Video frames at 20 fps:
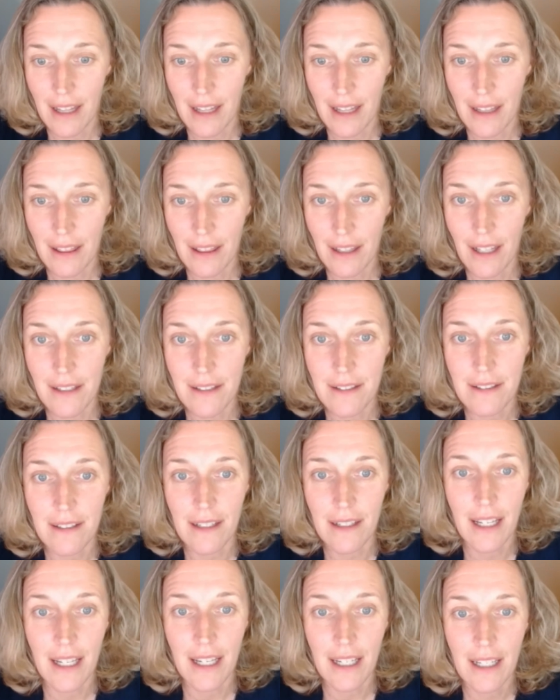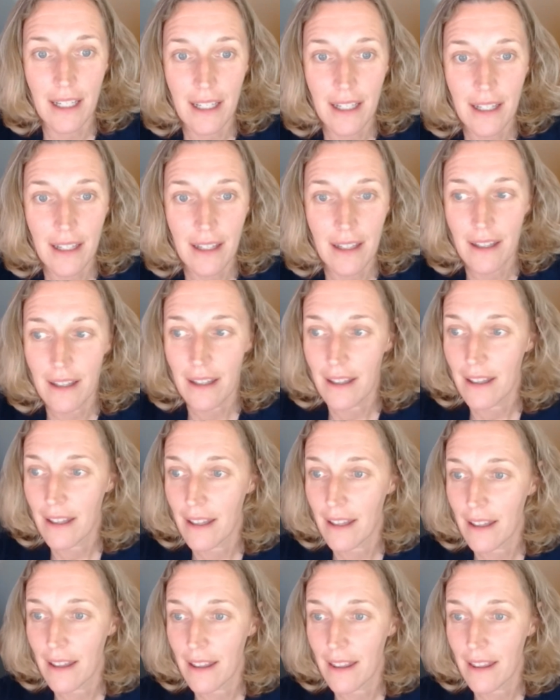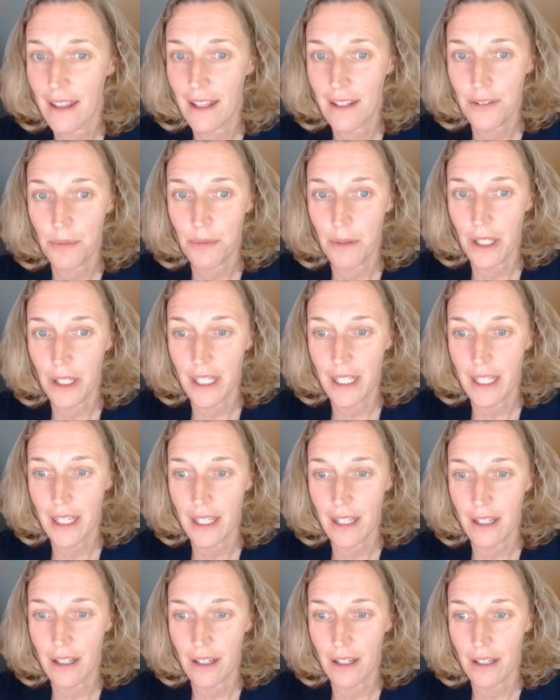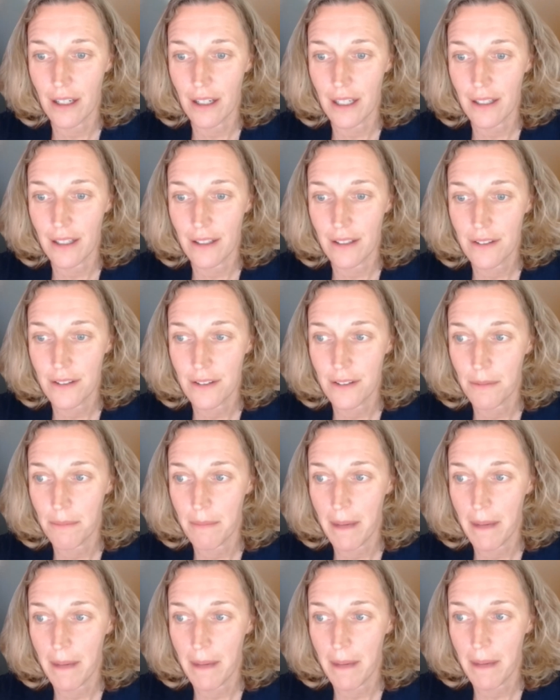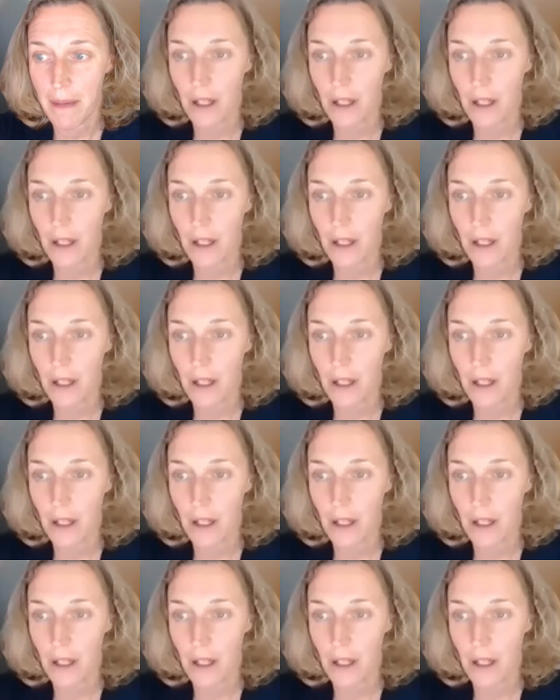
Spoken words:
Let's see. This one here is Maxwell